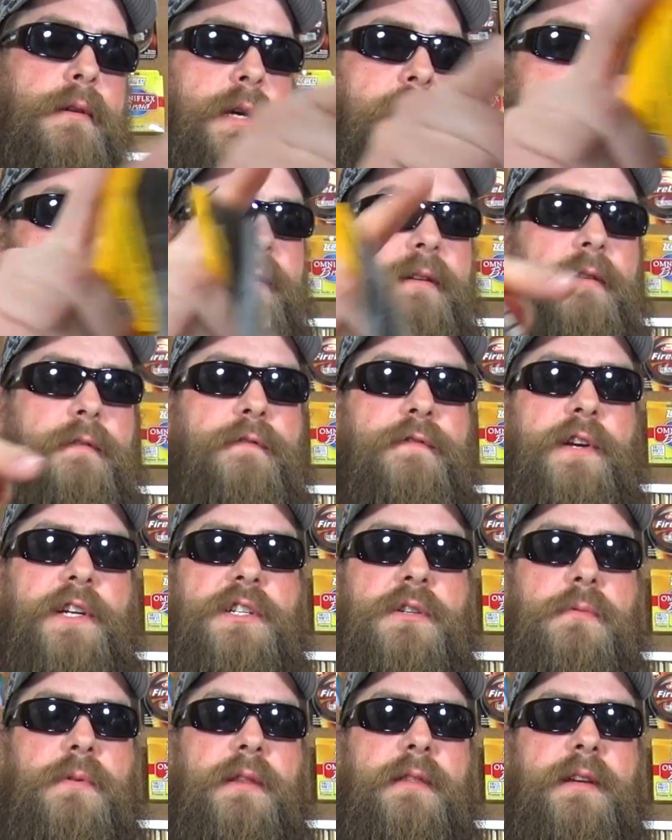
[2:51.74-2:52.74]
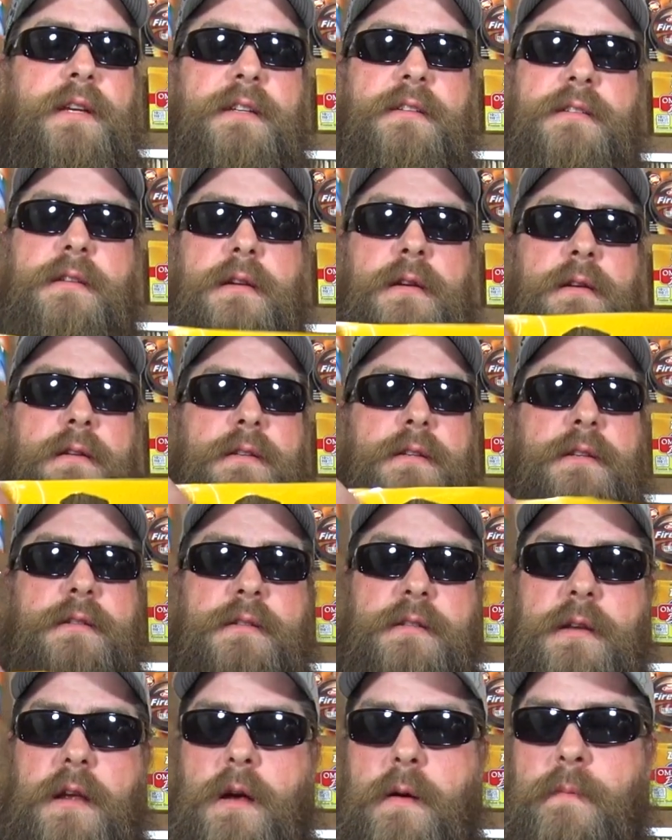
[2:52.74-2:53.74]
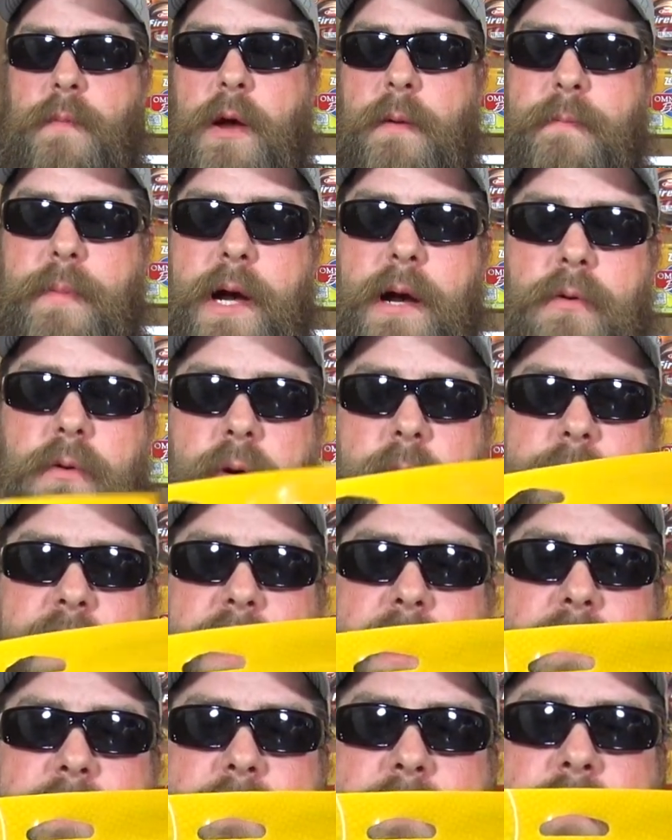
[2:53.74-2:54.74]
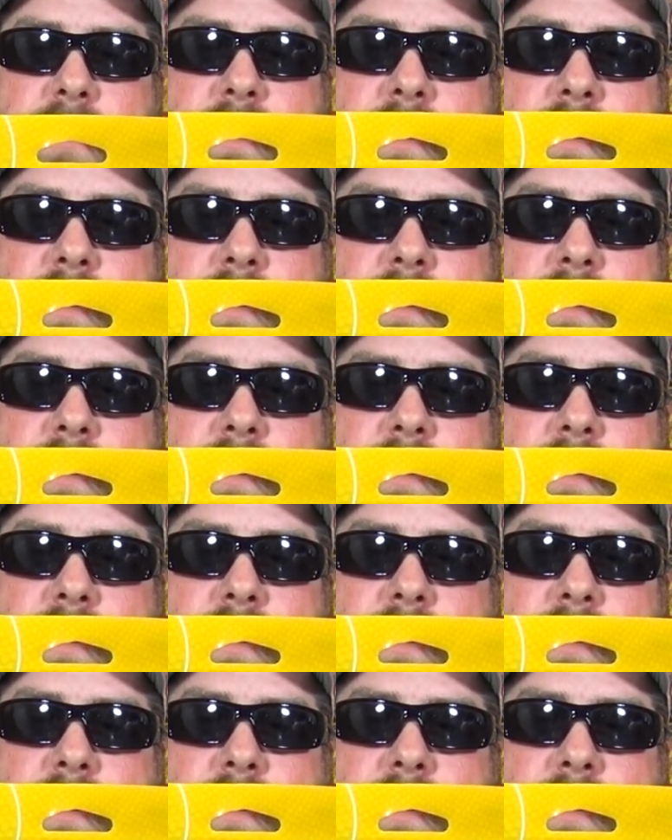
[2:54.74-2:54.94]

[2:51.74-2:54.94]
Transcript: And to fish with these, some power bait.